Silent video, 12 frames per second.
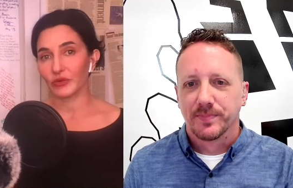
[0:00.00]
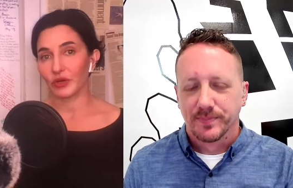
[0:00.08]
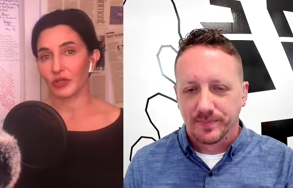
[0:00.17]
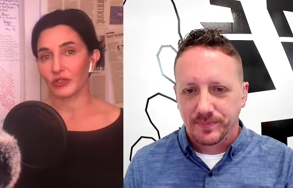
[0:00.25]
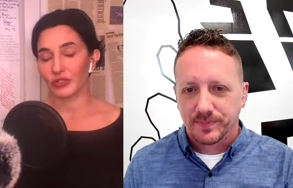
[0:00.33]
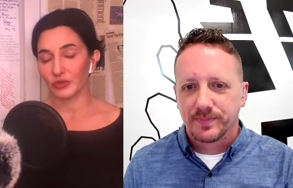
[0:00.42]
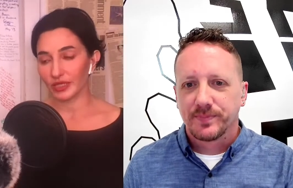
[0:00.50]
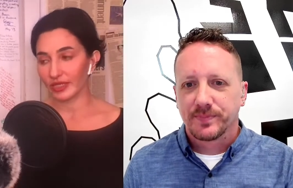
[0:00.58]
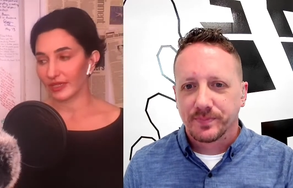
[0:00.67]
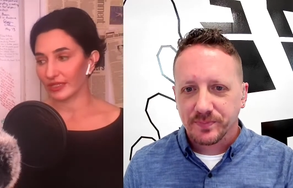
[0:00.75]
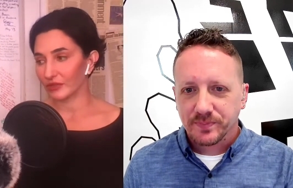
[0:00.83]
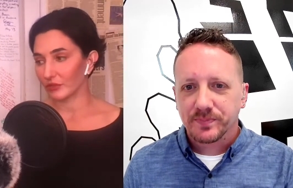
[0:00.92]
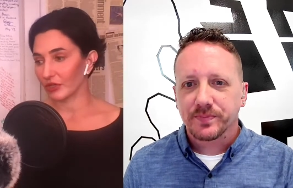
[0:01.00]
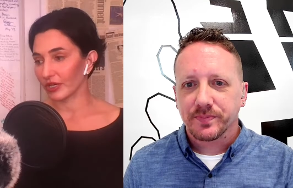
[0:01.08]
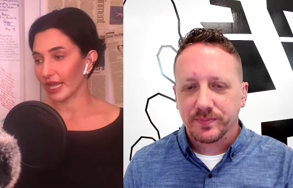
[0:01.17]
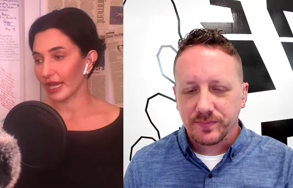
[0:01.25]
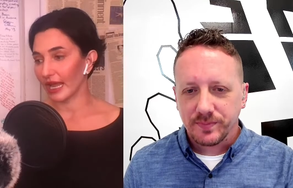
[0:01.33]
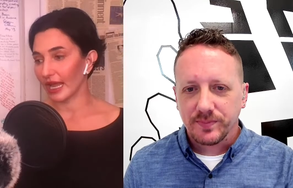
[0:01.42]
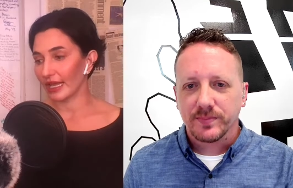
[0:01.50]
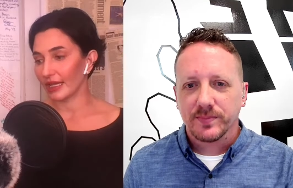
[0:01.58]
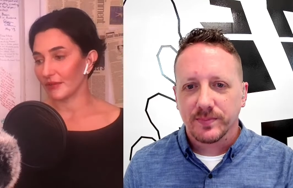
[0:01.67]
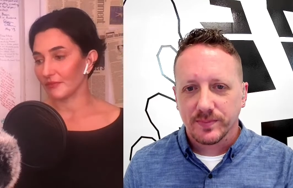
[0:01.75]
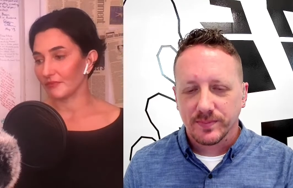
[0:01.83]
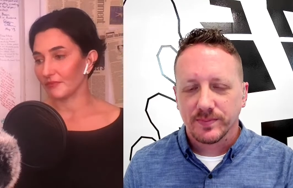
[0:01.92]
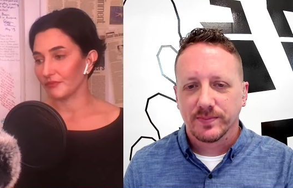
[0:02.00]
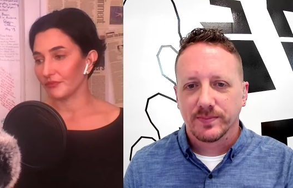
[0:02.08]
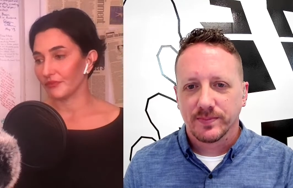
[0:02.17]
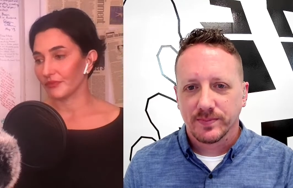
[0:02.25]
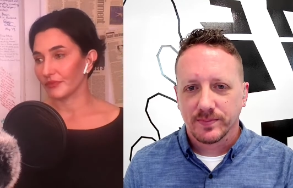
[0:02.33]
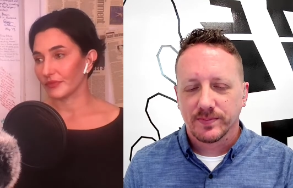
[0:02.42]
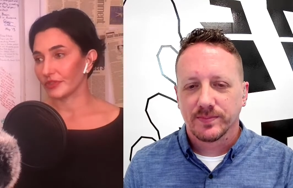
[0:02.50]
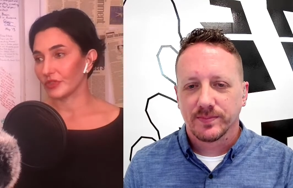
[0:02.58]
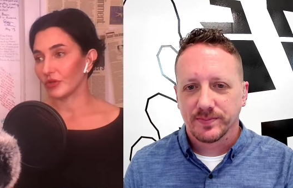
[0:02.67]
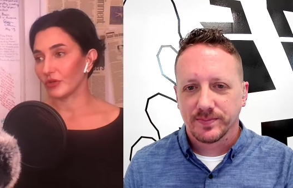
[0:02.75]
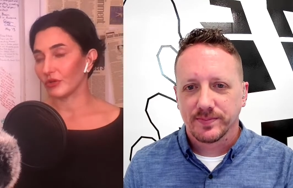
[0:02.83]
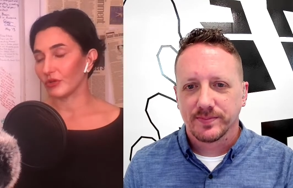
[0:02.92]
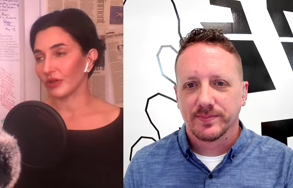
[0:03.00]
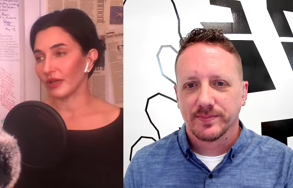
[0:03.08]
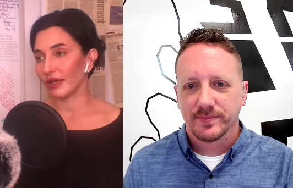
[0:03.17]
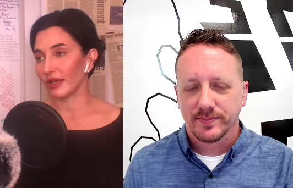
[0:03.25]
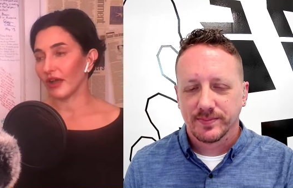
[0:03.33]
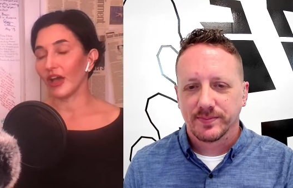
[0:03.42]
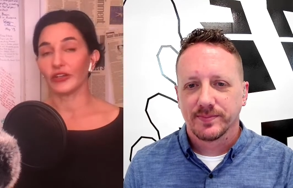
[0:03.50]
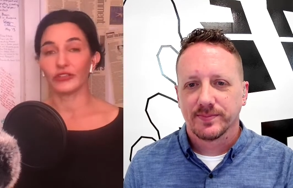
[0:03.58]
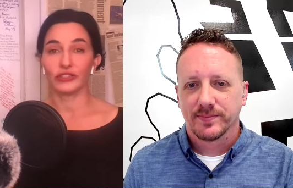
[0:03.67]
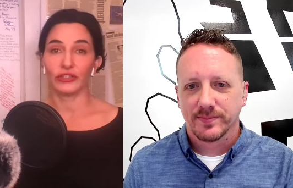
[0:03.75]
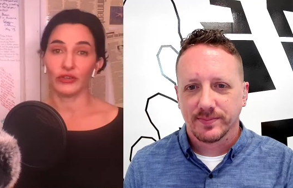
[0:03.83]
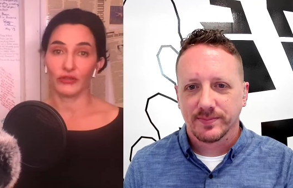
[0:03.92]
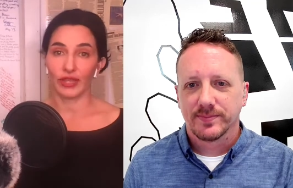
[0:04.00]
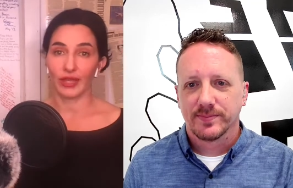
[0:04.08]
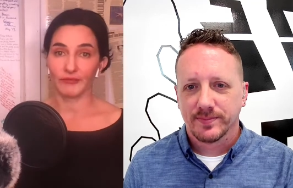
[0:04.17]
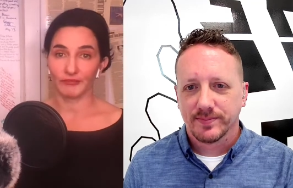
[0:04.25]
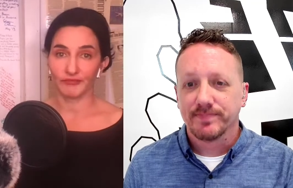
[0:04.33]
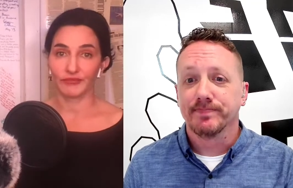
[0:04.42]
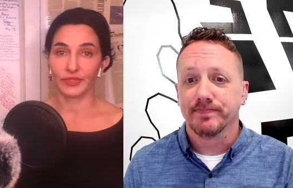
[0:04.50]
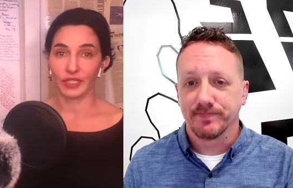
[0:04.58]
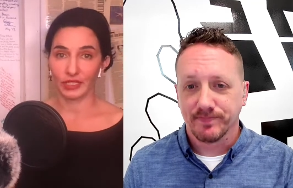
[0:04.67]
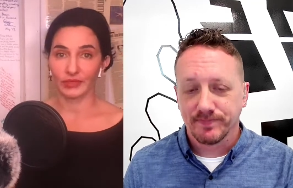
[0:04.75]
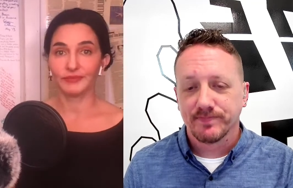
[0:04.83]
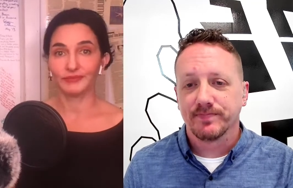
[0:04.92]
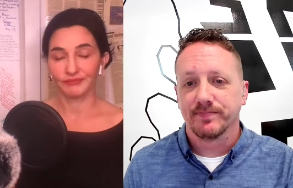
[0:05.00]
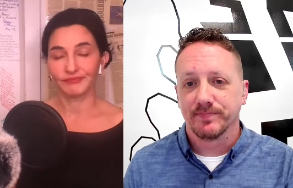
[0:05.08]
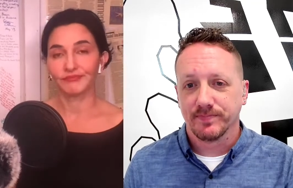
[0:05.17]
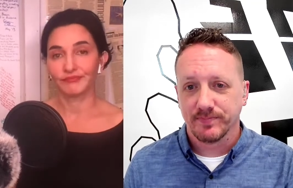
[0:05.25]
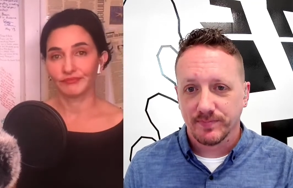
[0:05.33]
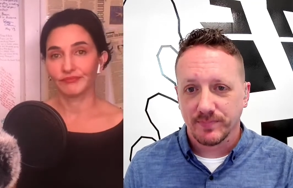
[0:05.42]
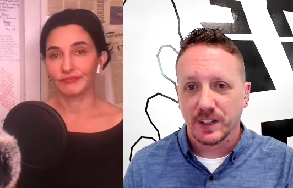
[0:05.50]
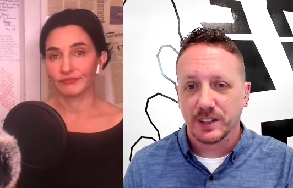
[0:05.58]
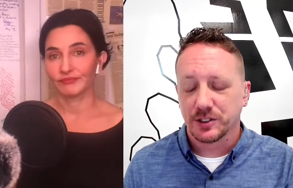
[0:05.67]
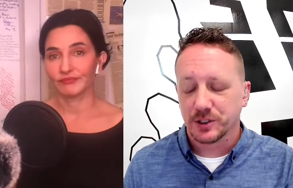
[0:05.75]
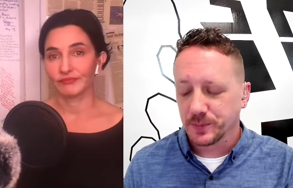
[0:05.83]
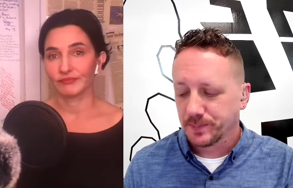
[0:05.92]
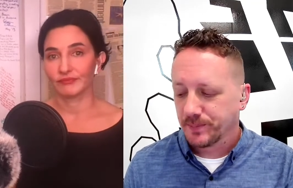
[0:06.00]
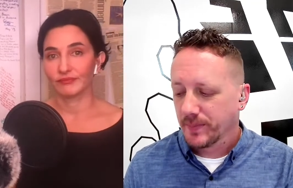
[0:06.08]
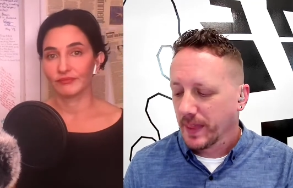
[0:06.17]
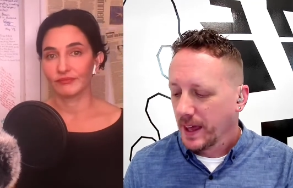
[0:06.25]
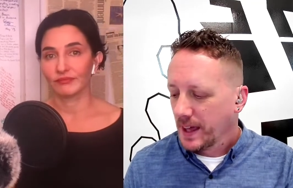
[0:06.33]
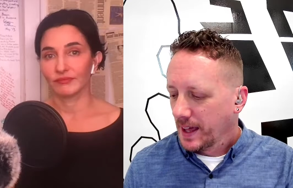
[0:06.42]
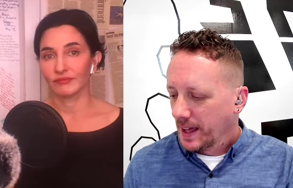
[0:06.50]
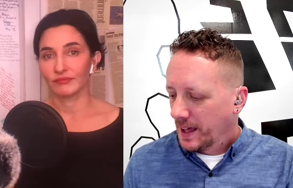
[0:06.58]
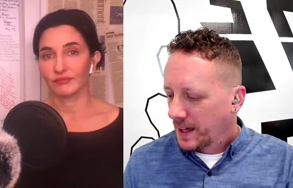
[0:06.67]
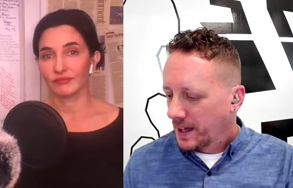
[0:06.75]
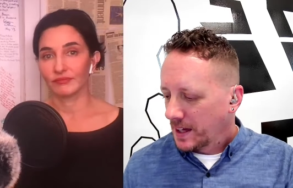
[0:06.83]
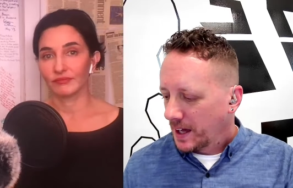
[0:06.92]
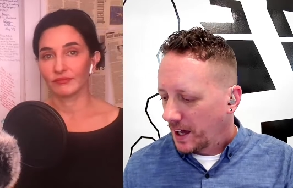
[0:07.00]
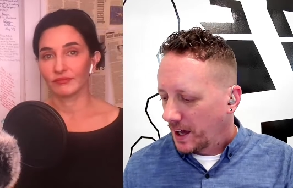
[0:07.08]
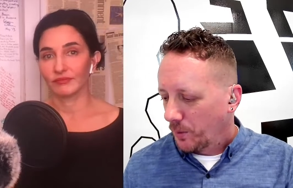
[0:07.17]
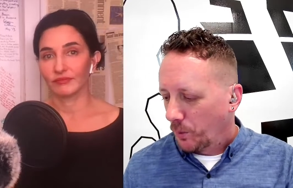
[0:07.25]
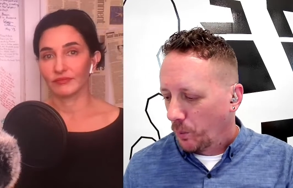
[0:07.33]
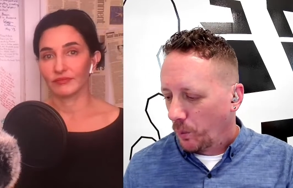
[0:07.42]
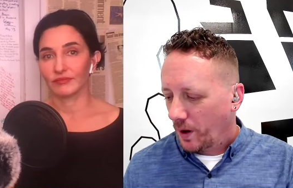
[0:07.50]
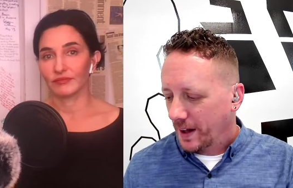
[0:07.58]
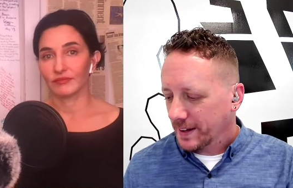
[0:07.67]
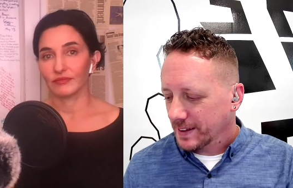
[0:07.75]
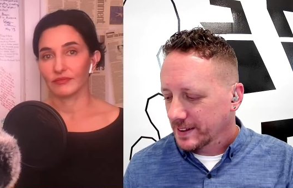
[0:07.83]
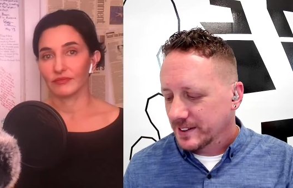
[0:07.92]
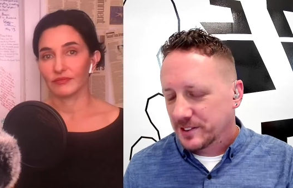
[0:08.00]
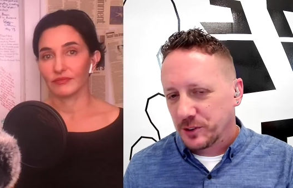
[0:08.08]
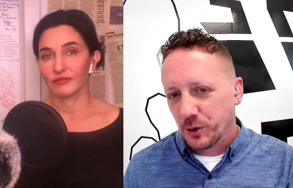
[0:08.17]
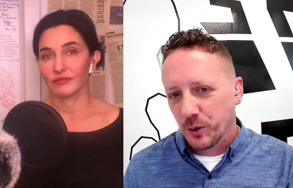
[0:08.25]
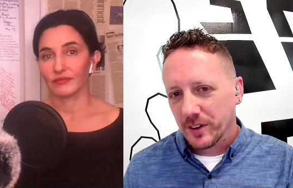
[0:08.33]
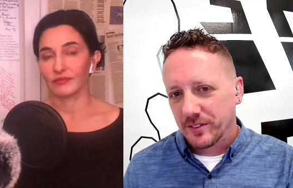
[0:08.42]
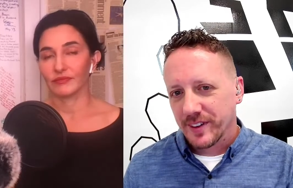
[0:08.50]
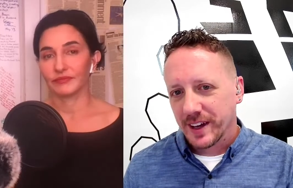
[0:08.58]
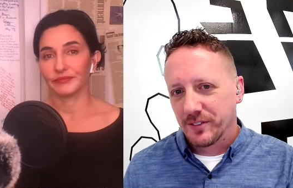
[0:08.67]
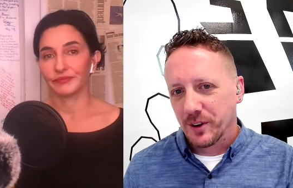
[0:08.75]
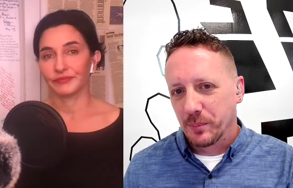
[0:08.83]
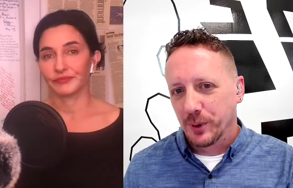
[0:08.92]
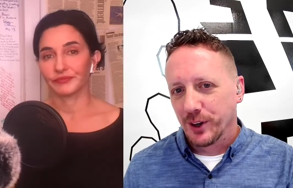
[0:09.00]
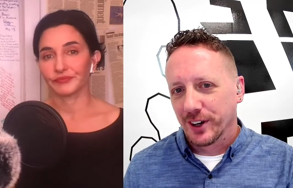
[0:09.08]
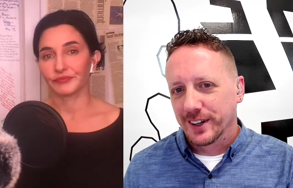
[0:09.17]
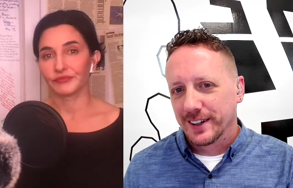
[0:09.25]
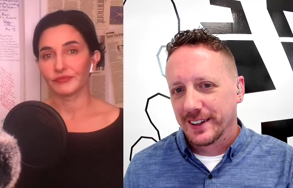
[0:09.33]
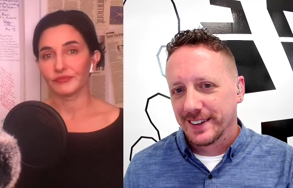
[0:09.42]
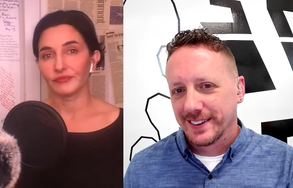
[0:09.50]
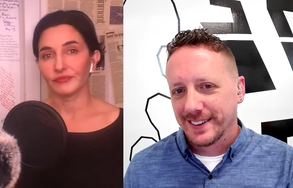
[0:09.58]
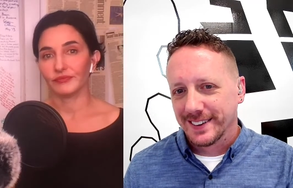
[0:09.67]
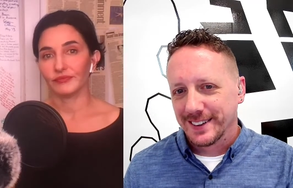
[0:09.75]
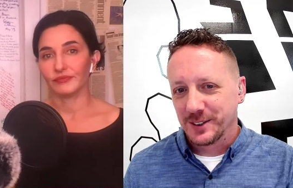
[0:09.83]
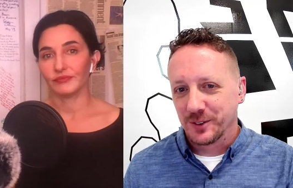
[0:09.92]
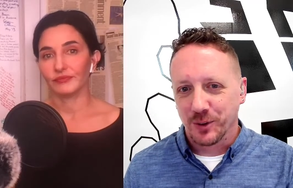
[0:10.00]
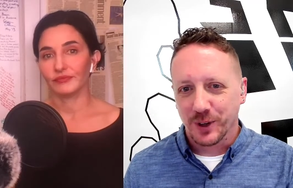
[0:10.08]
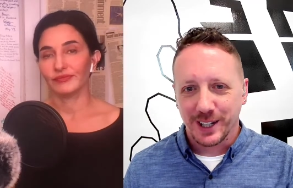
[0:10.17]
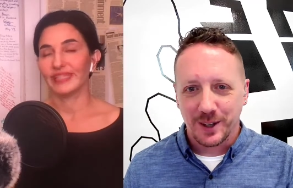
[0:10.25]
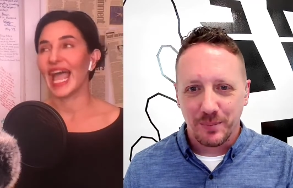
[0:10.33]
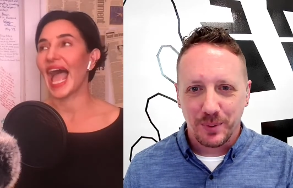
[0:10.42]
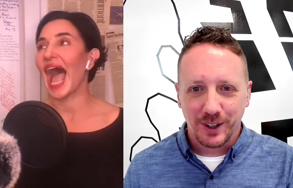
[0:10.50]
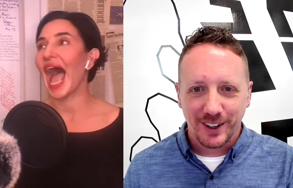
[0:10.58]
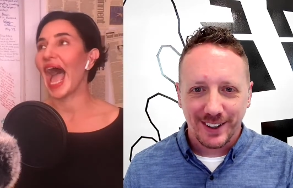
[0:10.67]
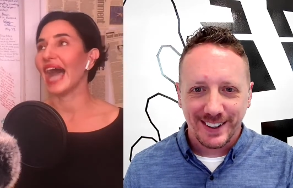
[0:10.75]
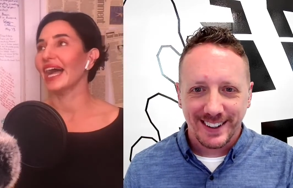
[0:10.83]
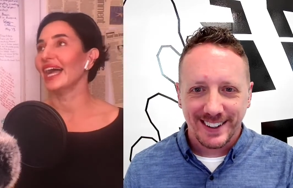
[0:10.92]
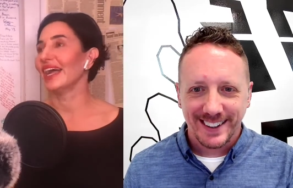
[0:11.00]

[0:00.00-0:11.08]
Speaker 1: who are doing this work, and I am so uh, honored to know them. Mm-hmm. You know, mm-hmm.
Speaker 2: very true. What is your favorite book? You've written a book.